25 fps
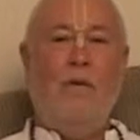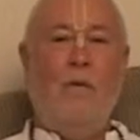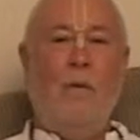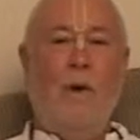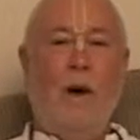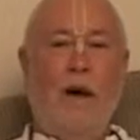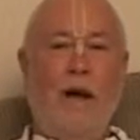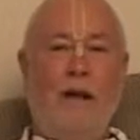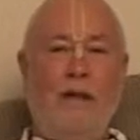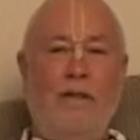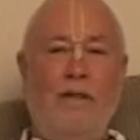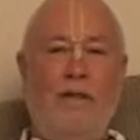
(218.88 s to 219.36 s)

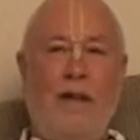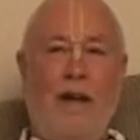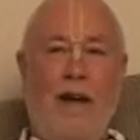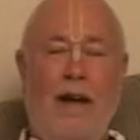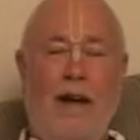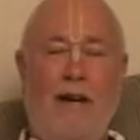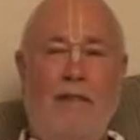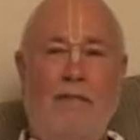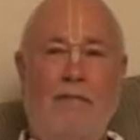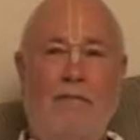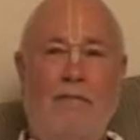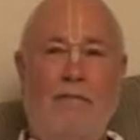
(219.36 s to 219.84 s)
Why is
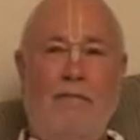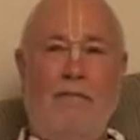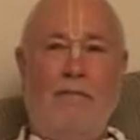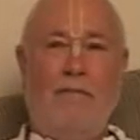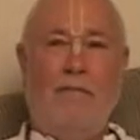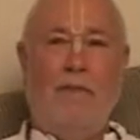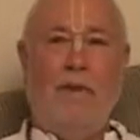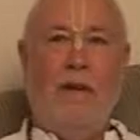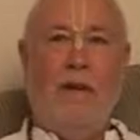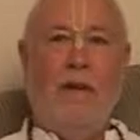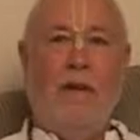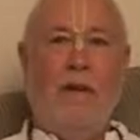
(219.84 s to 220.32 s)
that?
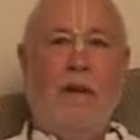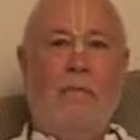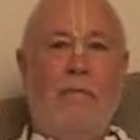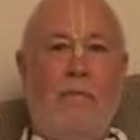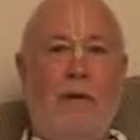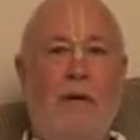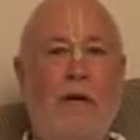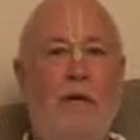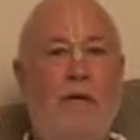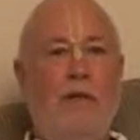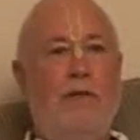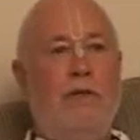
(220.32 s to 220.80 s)

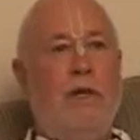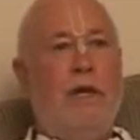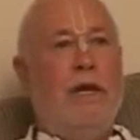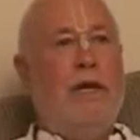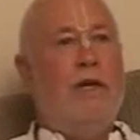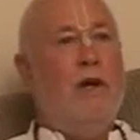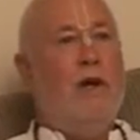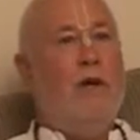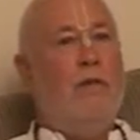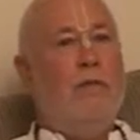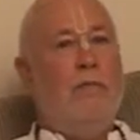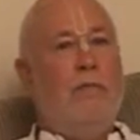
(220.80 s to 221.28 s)
Because
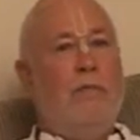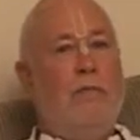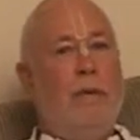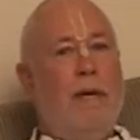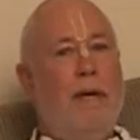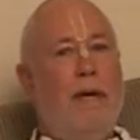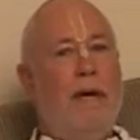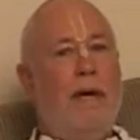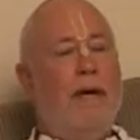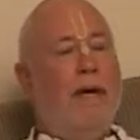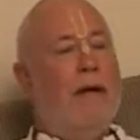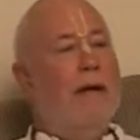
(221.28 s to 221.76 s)
they don't
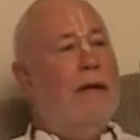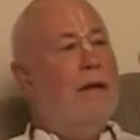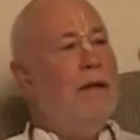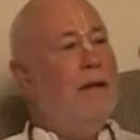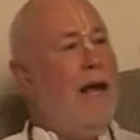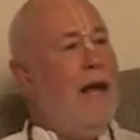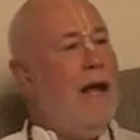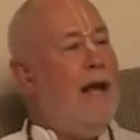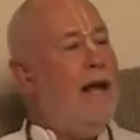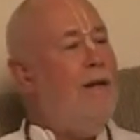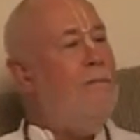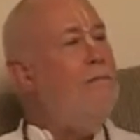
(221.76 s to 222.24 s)
pick a
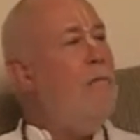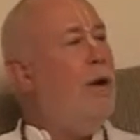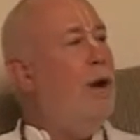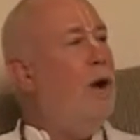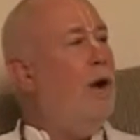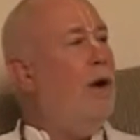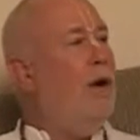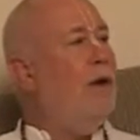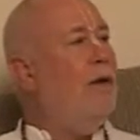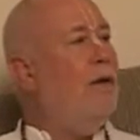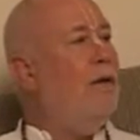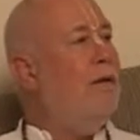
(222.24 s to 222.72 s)

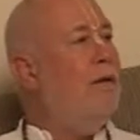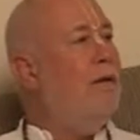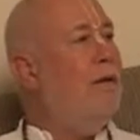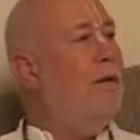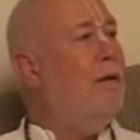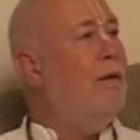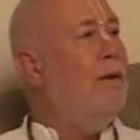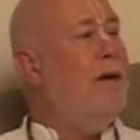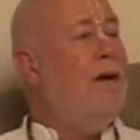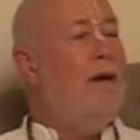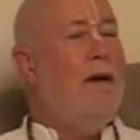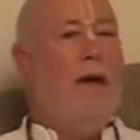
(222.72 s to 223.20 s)
landmark
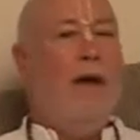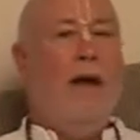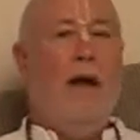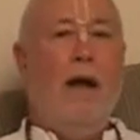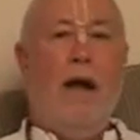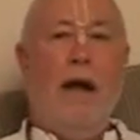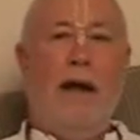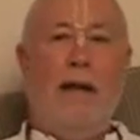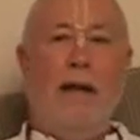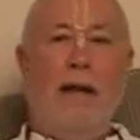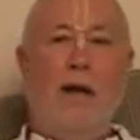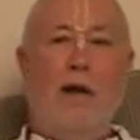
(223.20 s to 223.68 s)

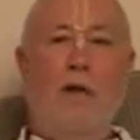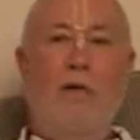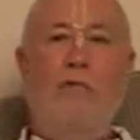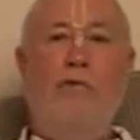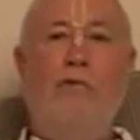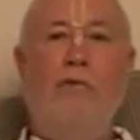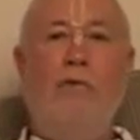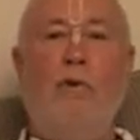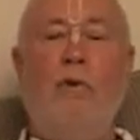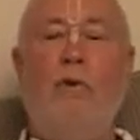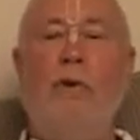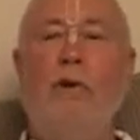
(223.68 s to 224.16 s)
and
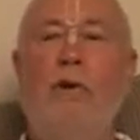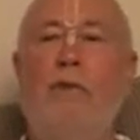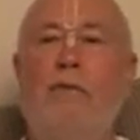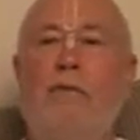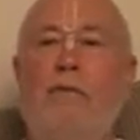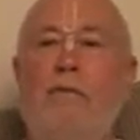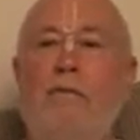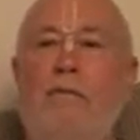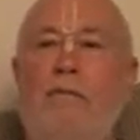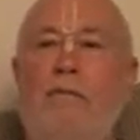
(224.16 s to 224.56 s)
go for it.